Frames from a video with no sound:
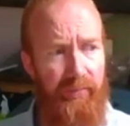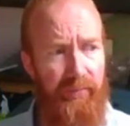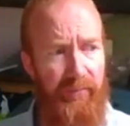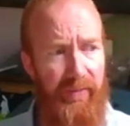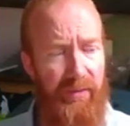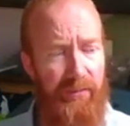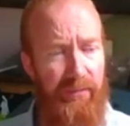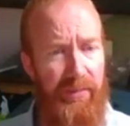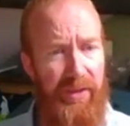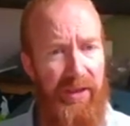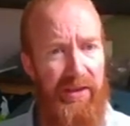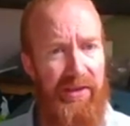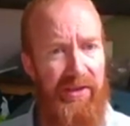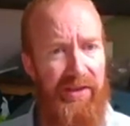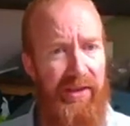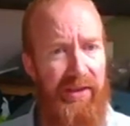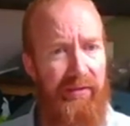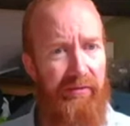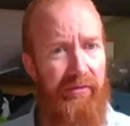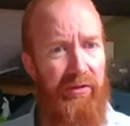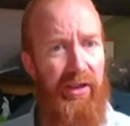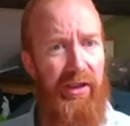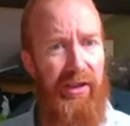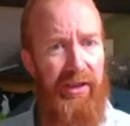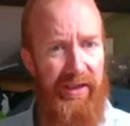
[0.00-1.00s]
Because
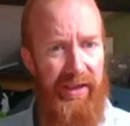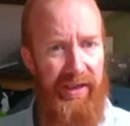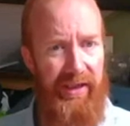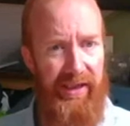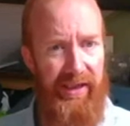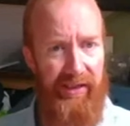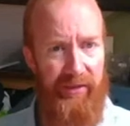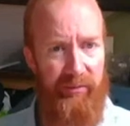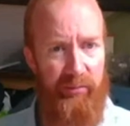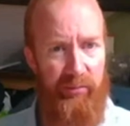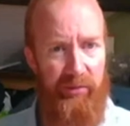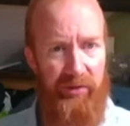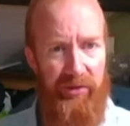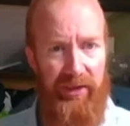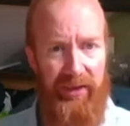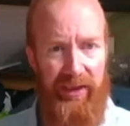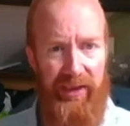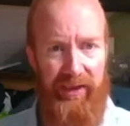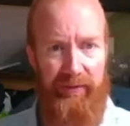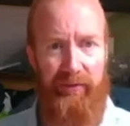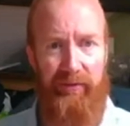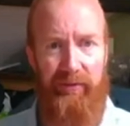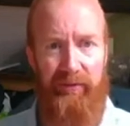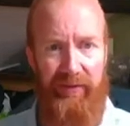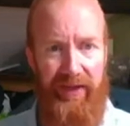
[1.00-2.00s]
different ideas will
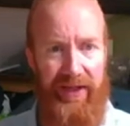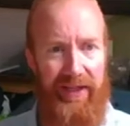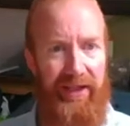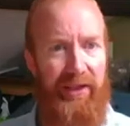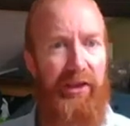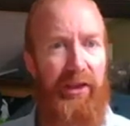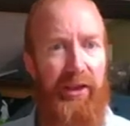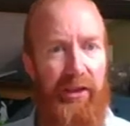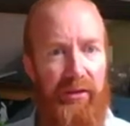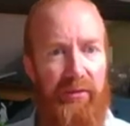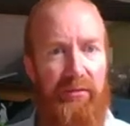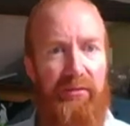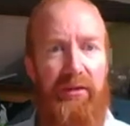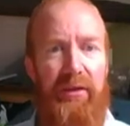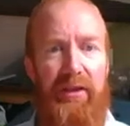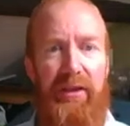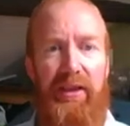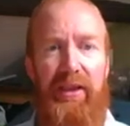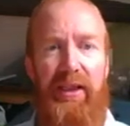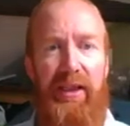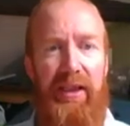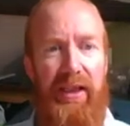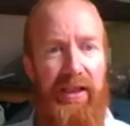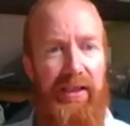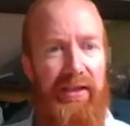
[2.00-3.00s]
deliver value
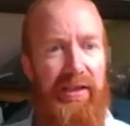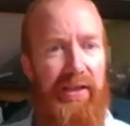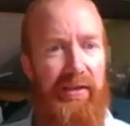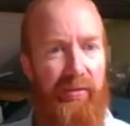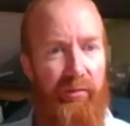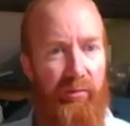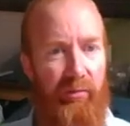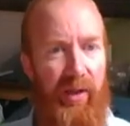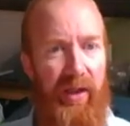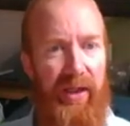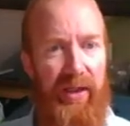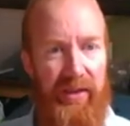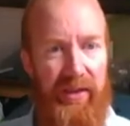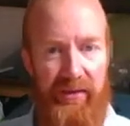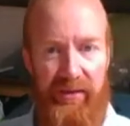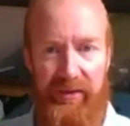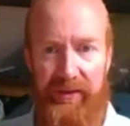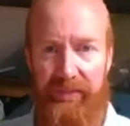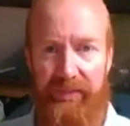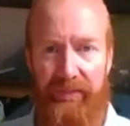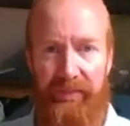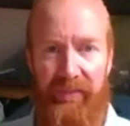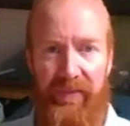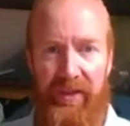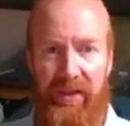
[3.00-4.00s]
in different ways.
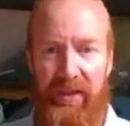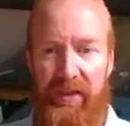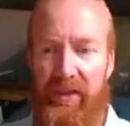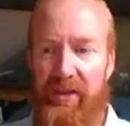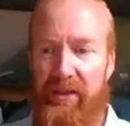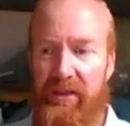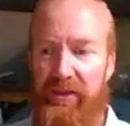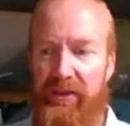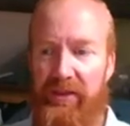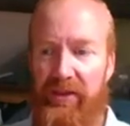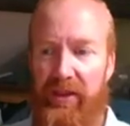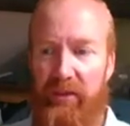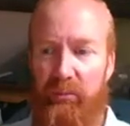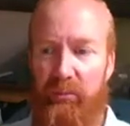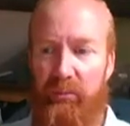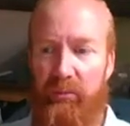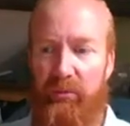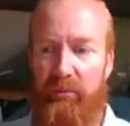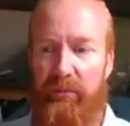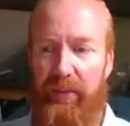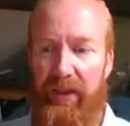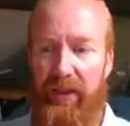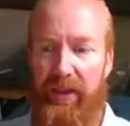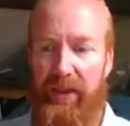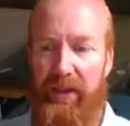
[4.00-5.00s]
Some will
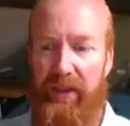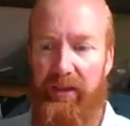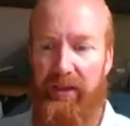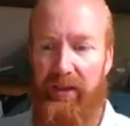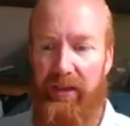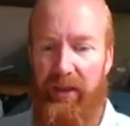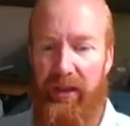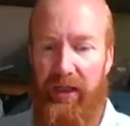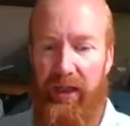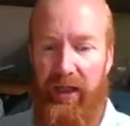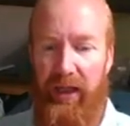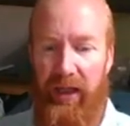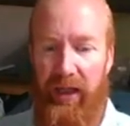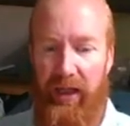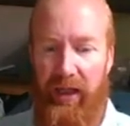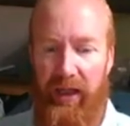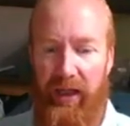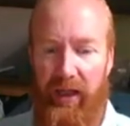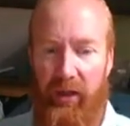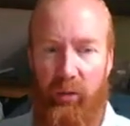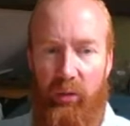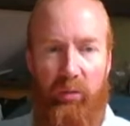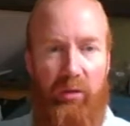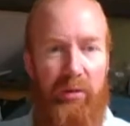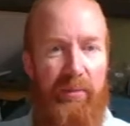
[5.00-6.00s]
be
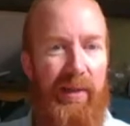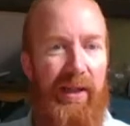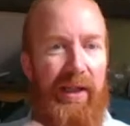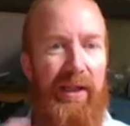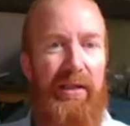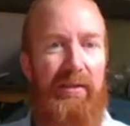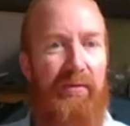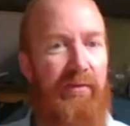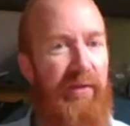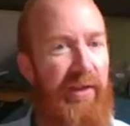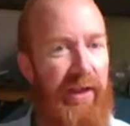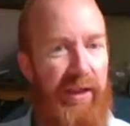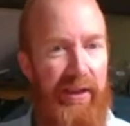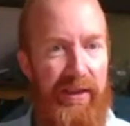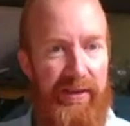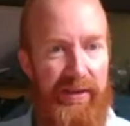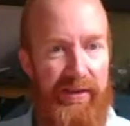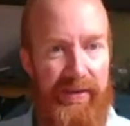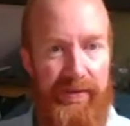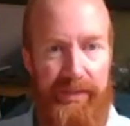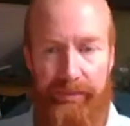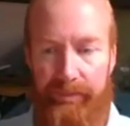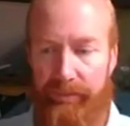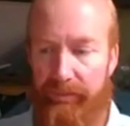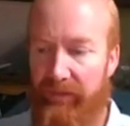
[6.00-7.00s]
all about
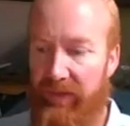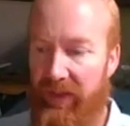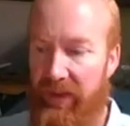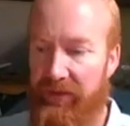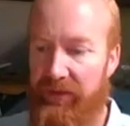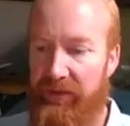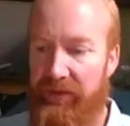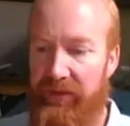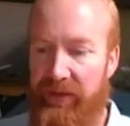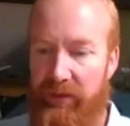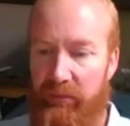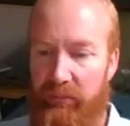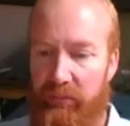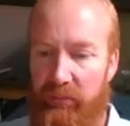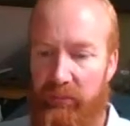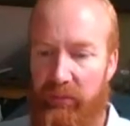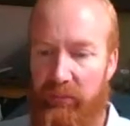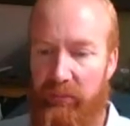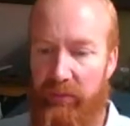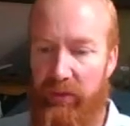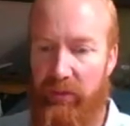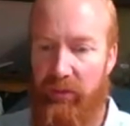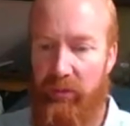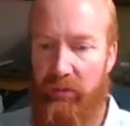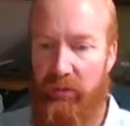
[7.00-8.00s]
convenience. Some will
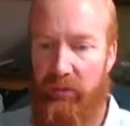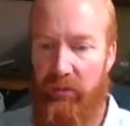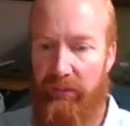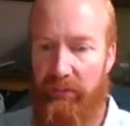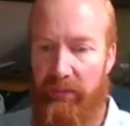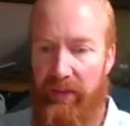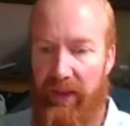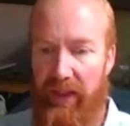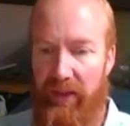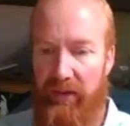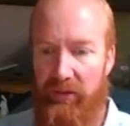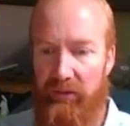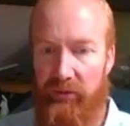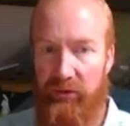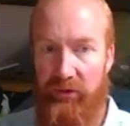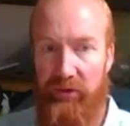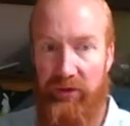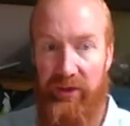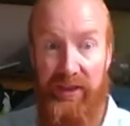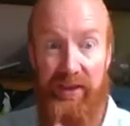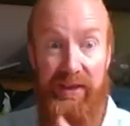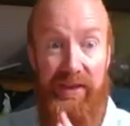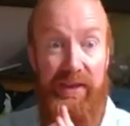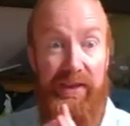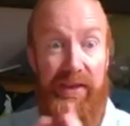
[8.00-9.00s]
be all about
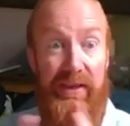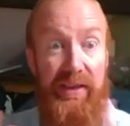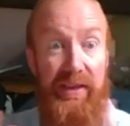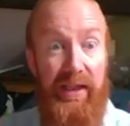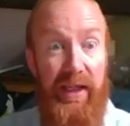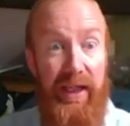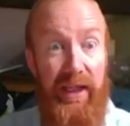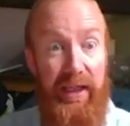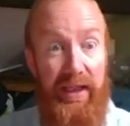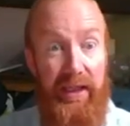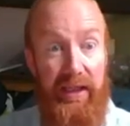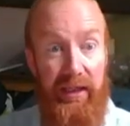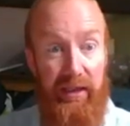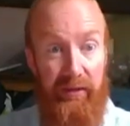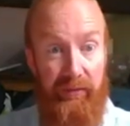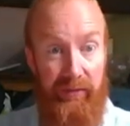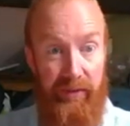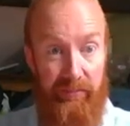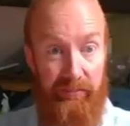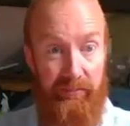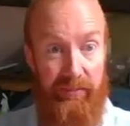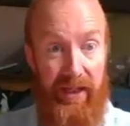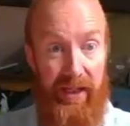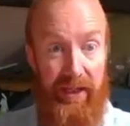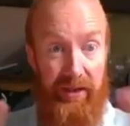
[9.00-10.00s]
the scale of
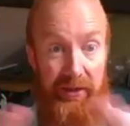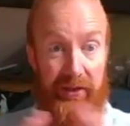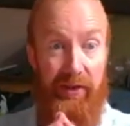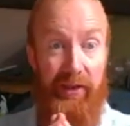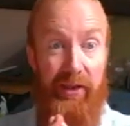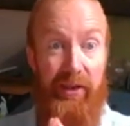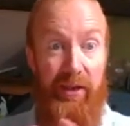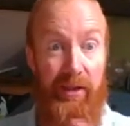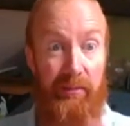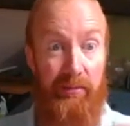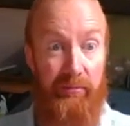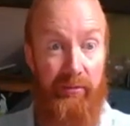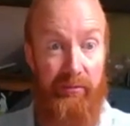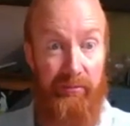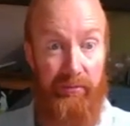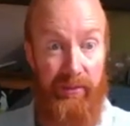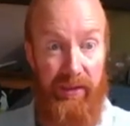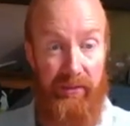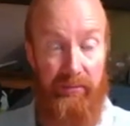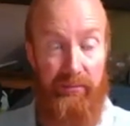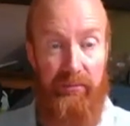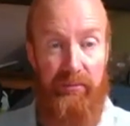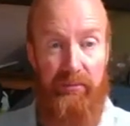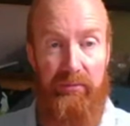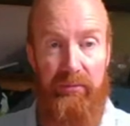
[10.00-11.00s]
impact and the number of
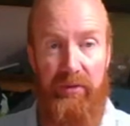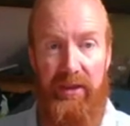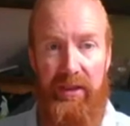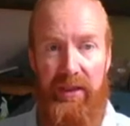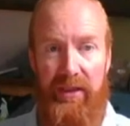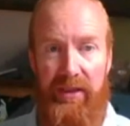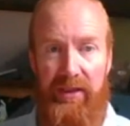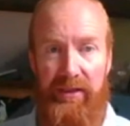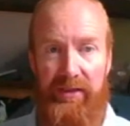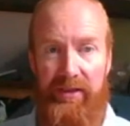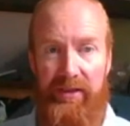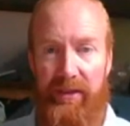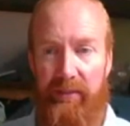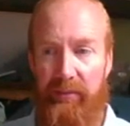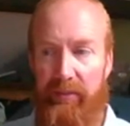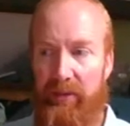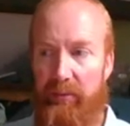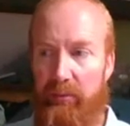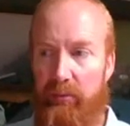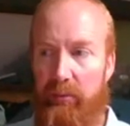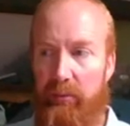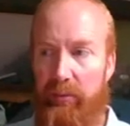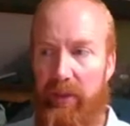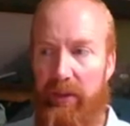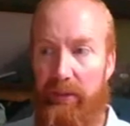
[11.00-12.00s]
people. Some of
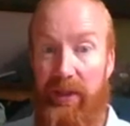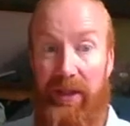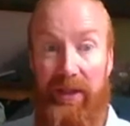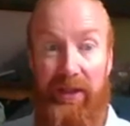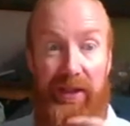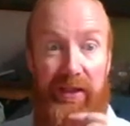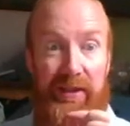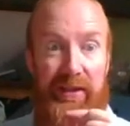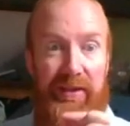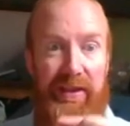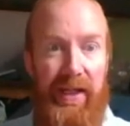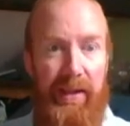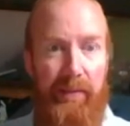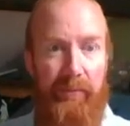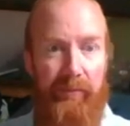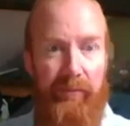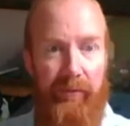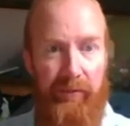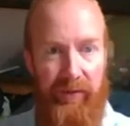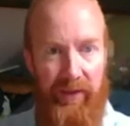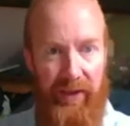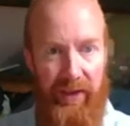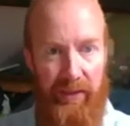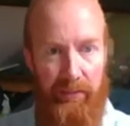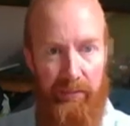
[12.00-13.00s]
them will be about the depth
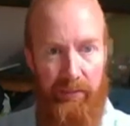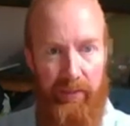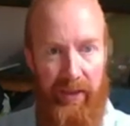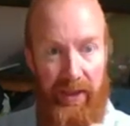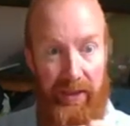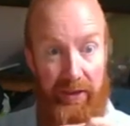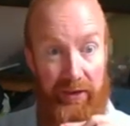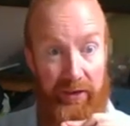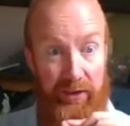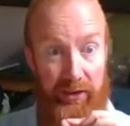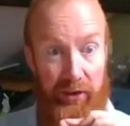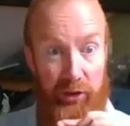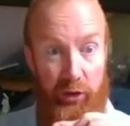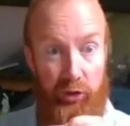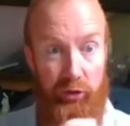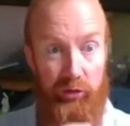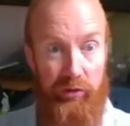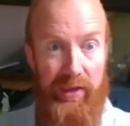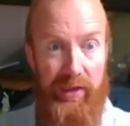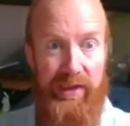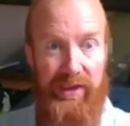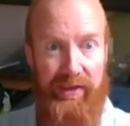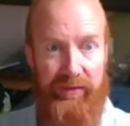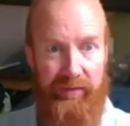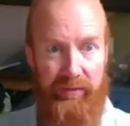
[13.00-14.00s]
of the impact and the
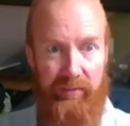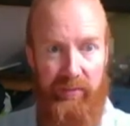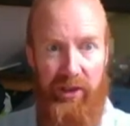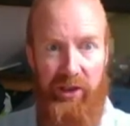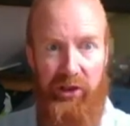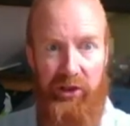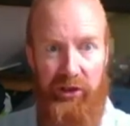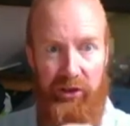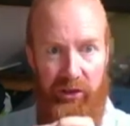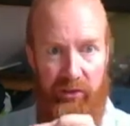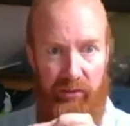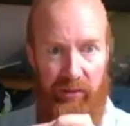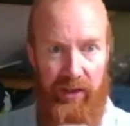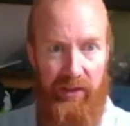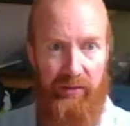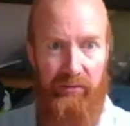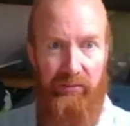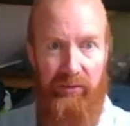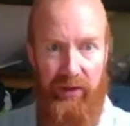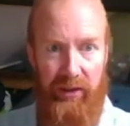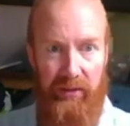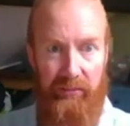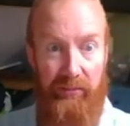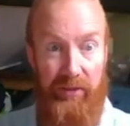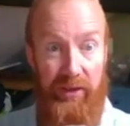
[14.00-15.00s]
transformational
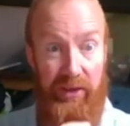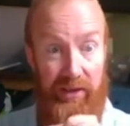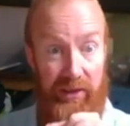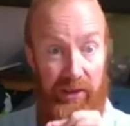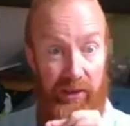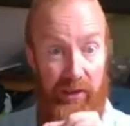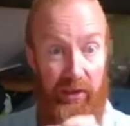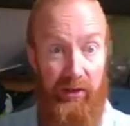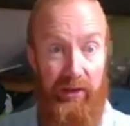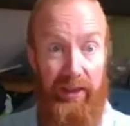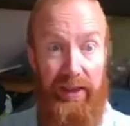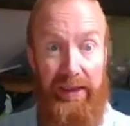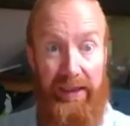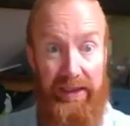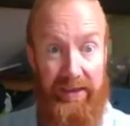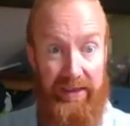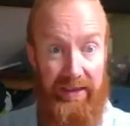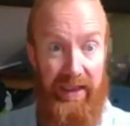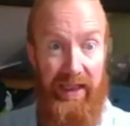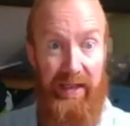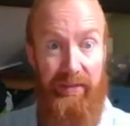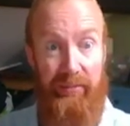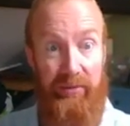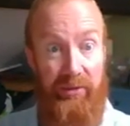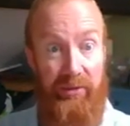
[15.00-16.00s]
outcome that is likely to happen